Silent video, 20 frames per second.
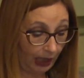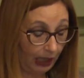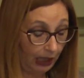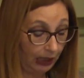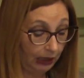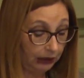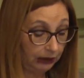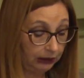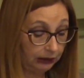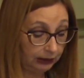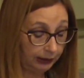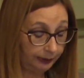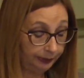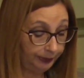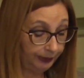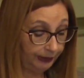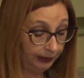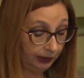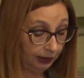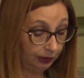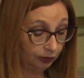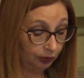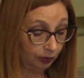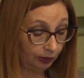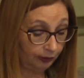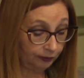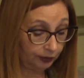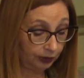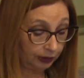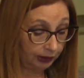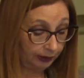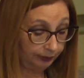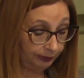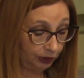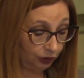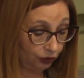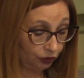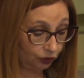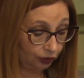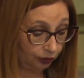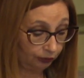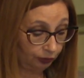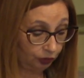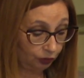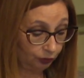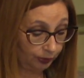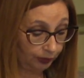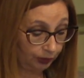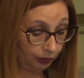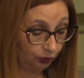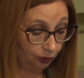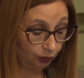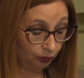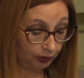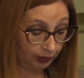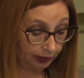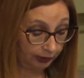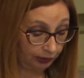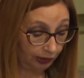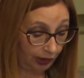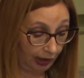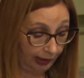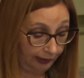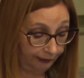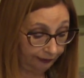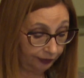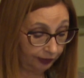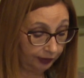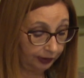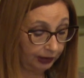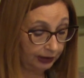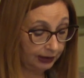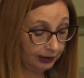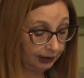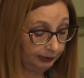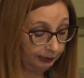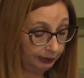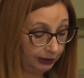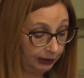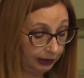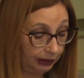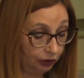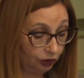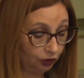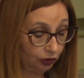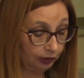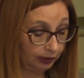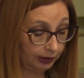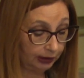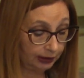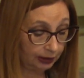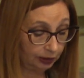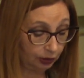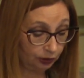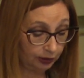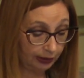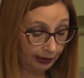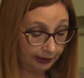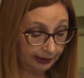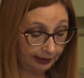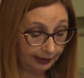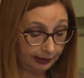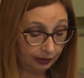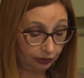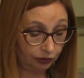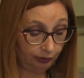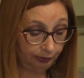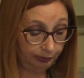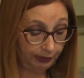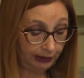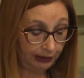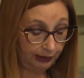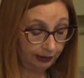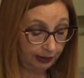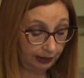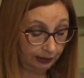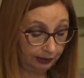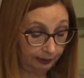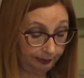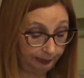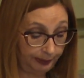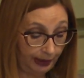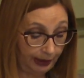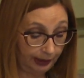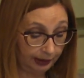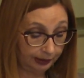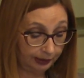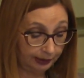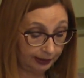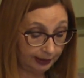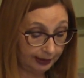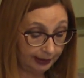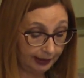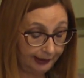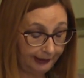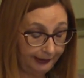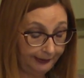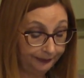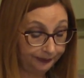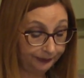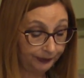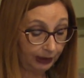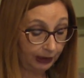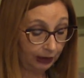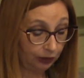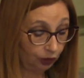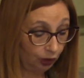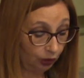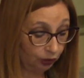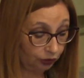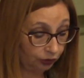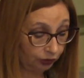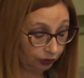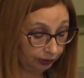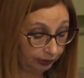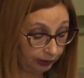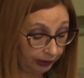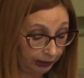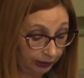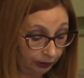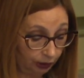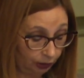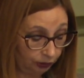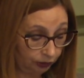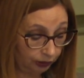In the opinion of the Commission which produced the draft, this limitation does not necessarily mean that the parents cannot